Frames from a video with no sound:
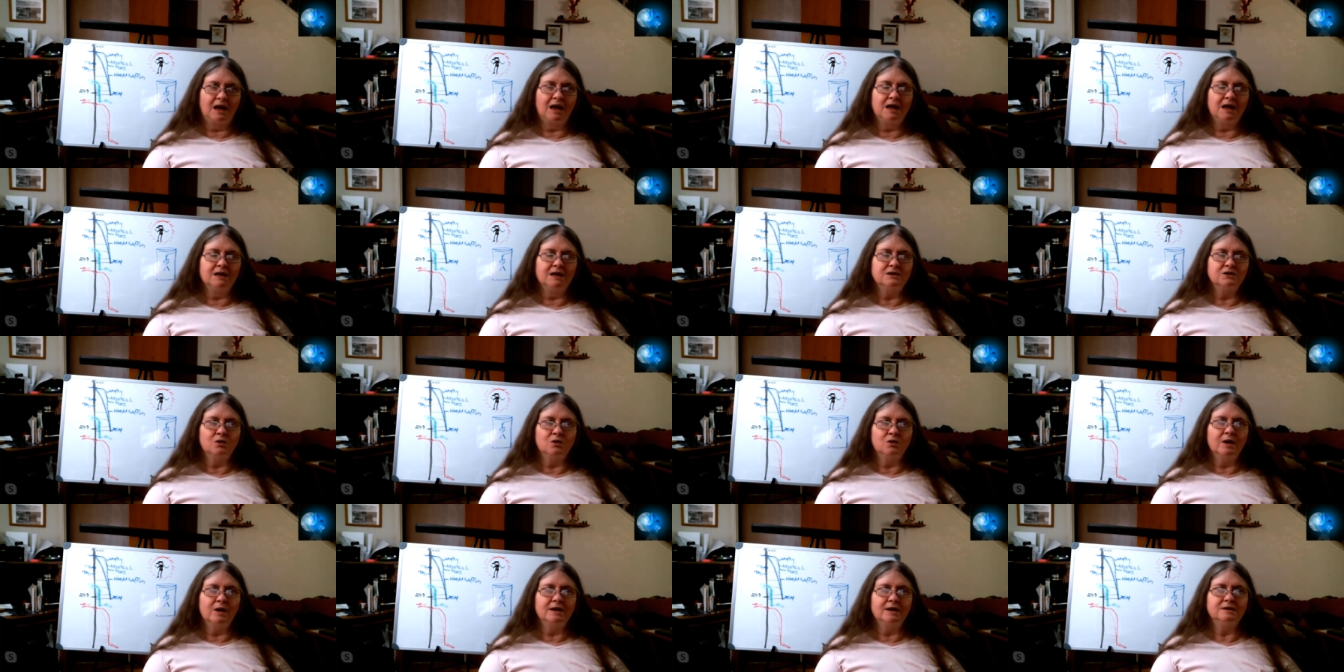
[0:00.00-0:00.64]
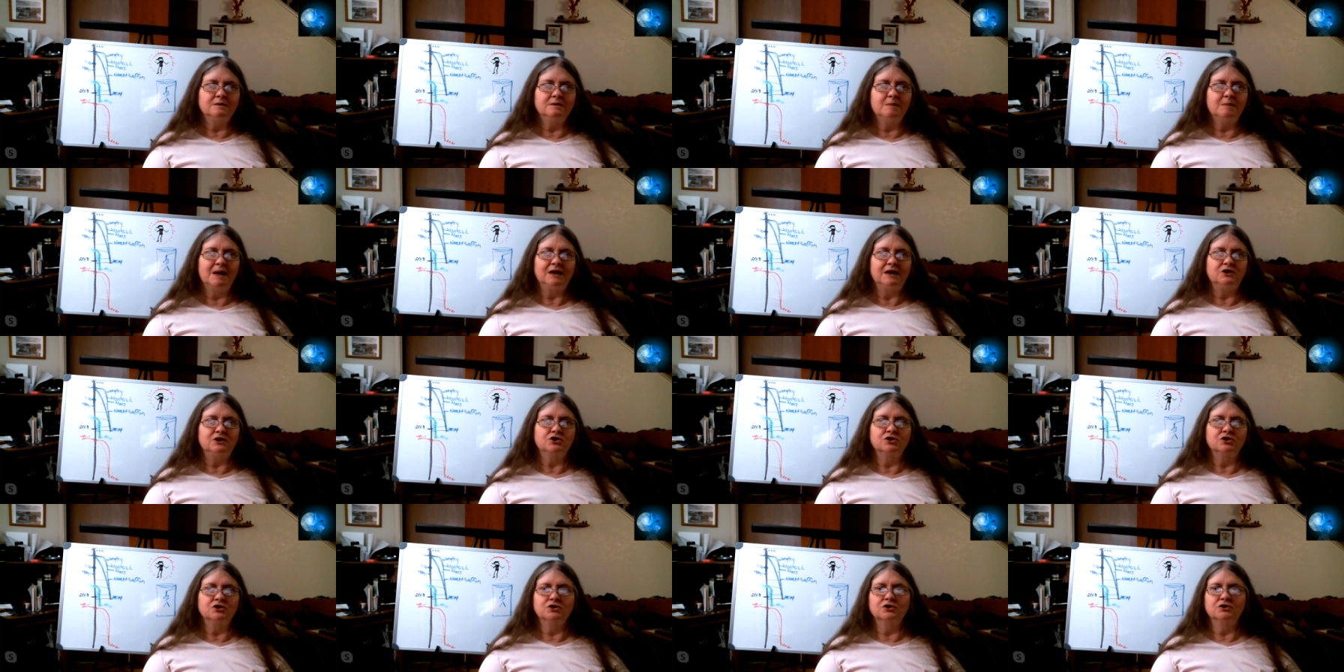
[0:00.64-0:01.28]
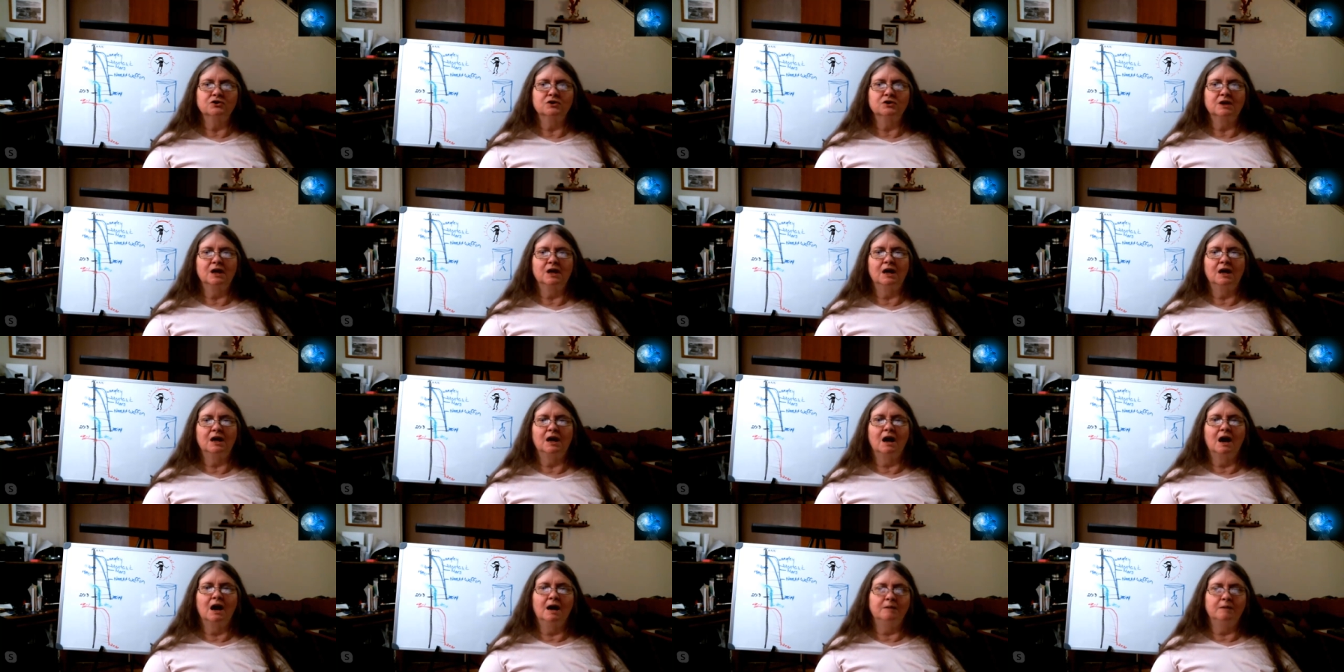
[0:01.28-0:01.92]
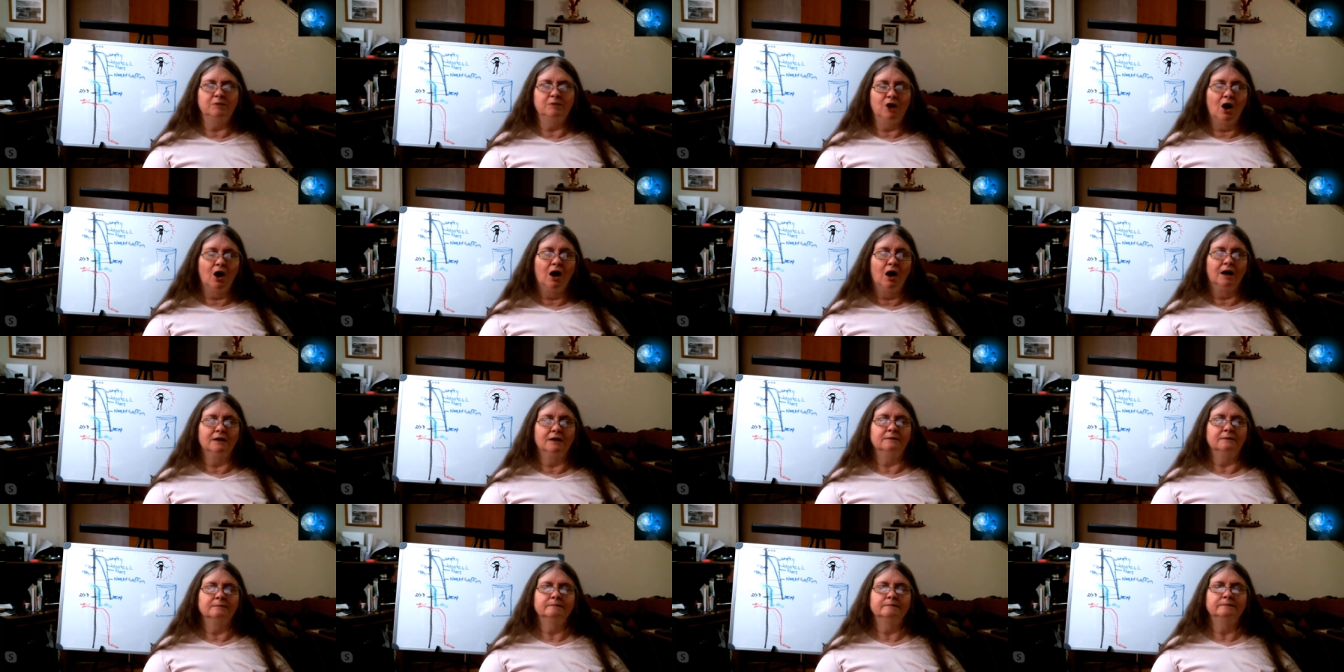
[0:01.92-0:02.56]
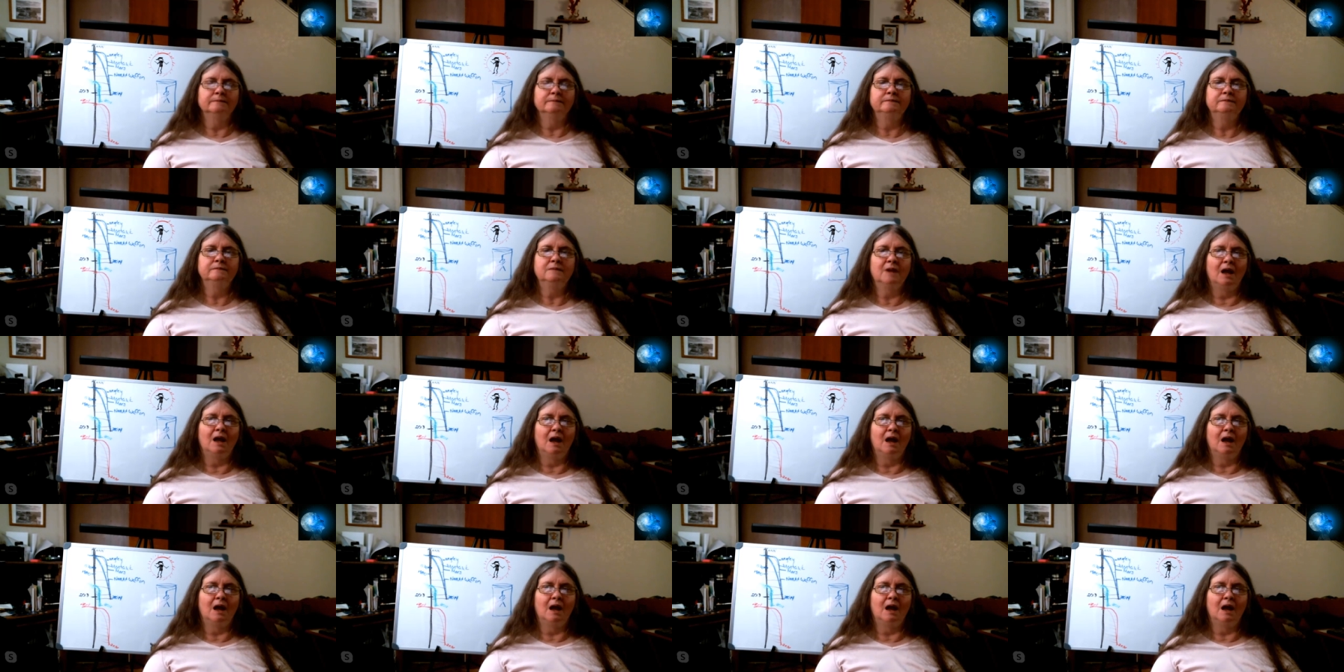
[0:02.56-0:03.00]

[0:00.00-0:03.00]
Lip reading: that he's going to make sure that I'm gone,